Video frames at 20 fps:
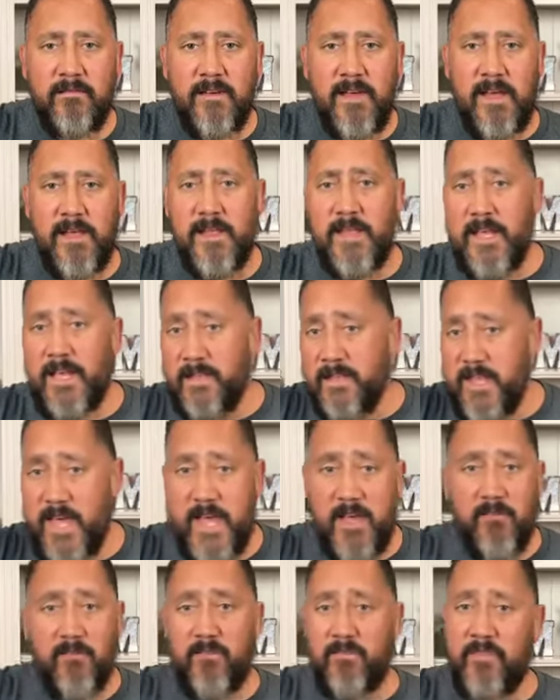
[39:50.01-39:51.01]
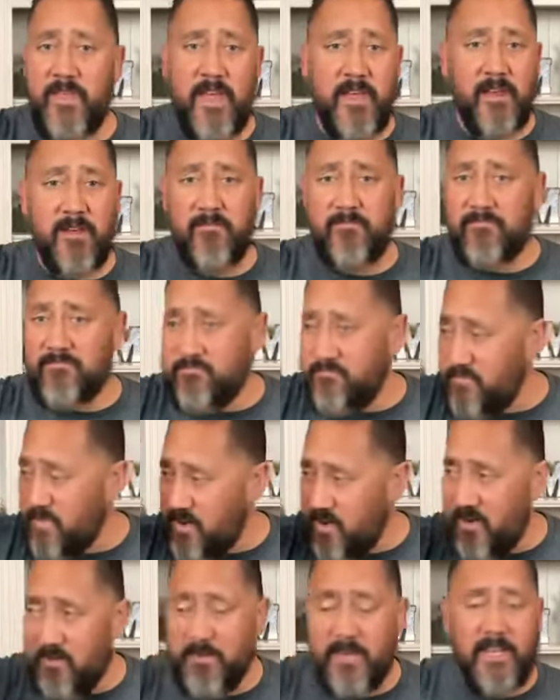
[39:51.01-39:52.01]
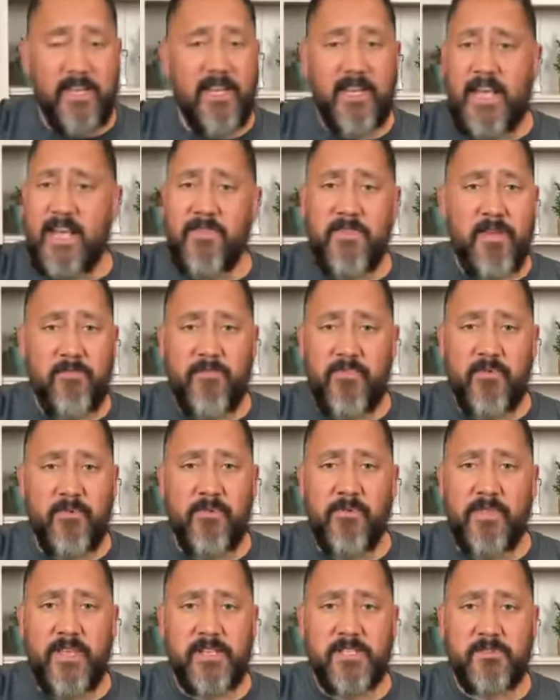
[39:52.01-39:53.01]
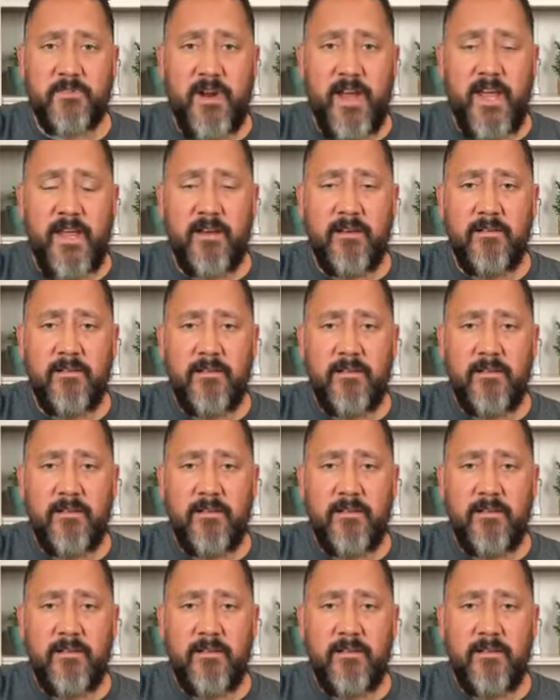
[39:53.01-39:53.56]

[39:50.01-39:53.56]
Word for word: And, and they, they, you know, he led them through this, right?